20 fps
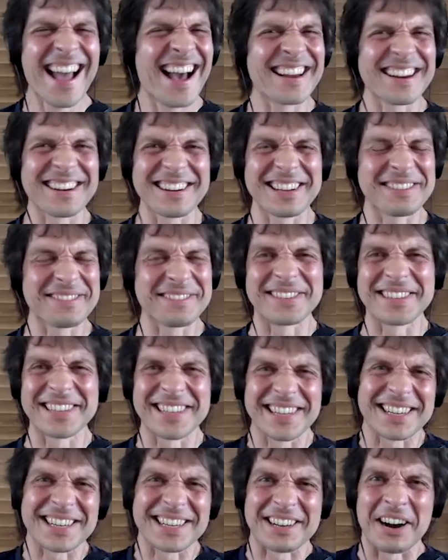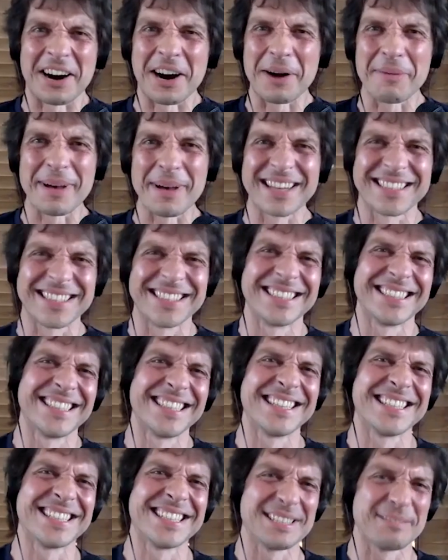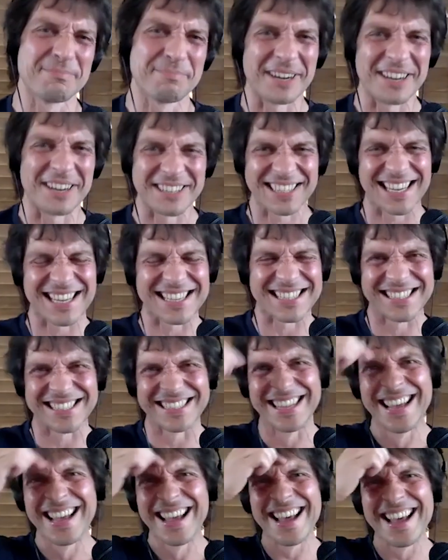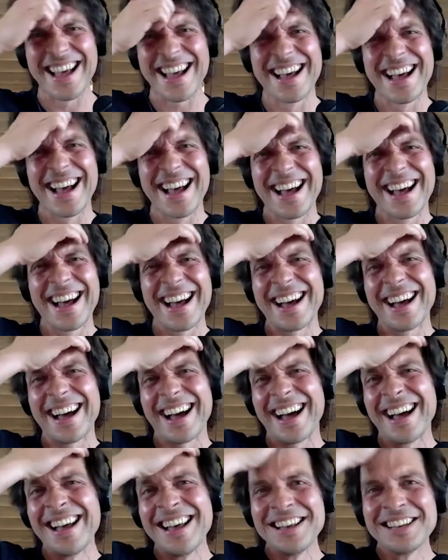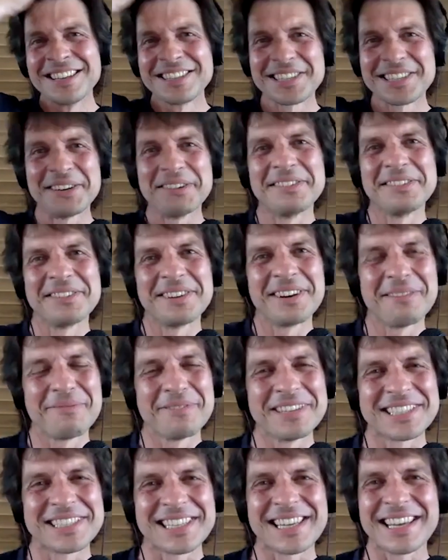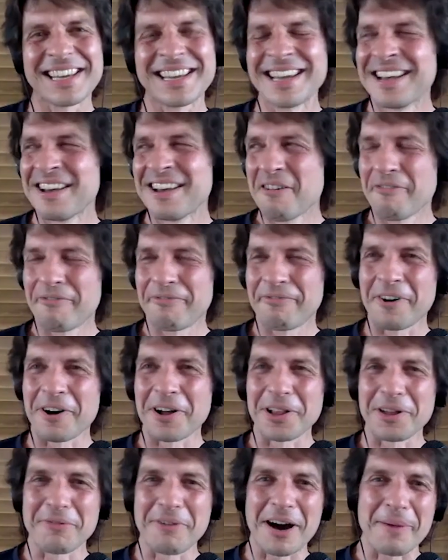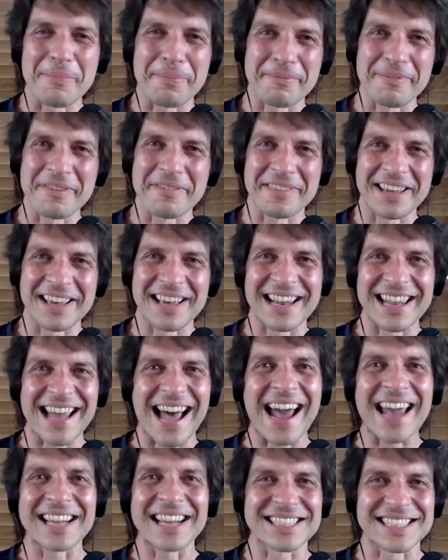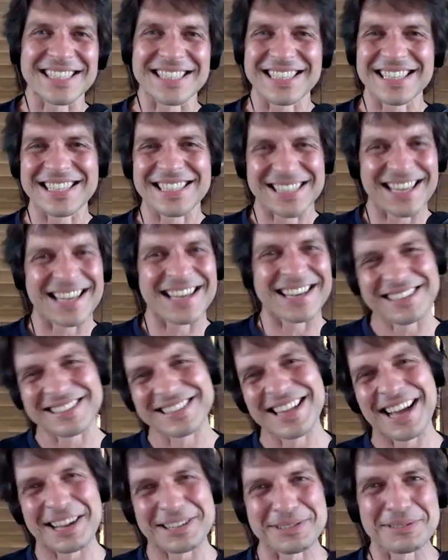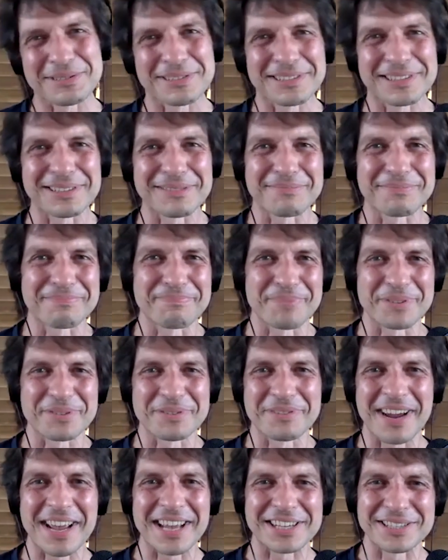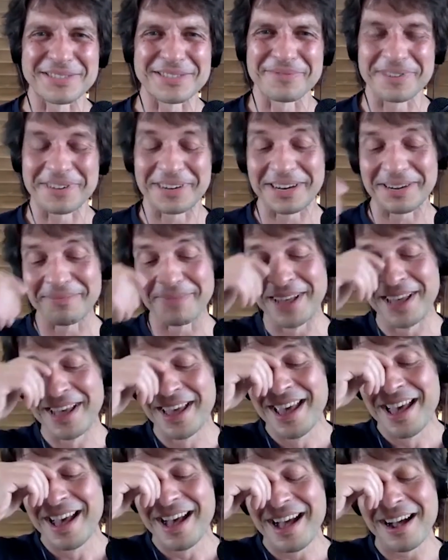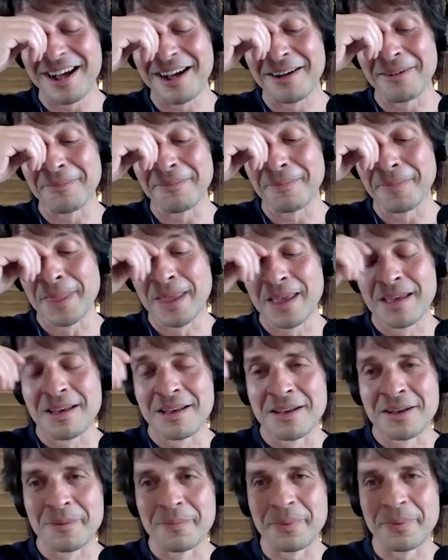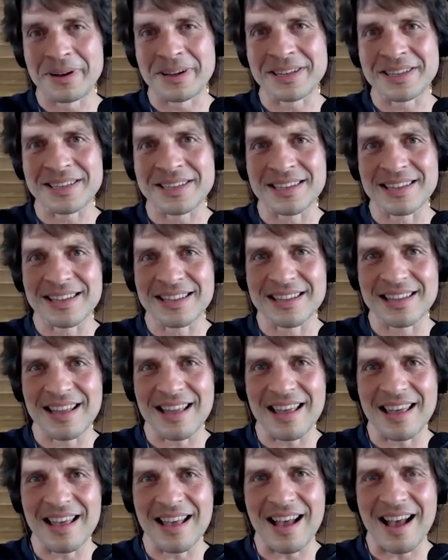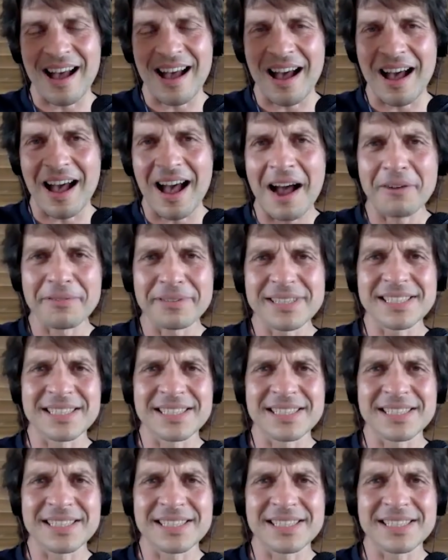I don't even want to comment on this podcast. So obviously, follow up with the lights is a natural progression for him. But tell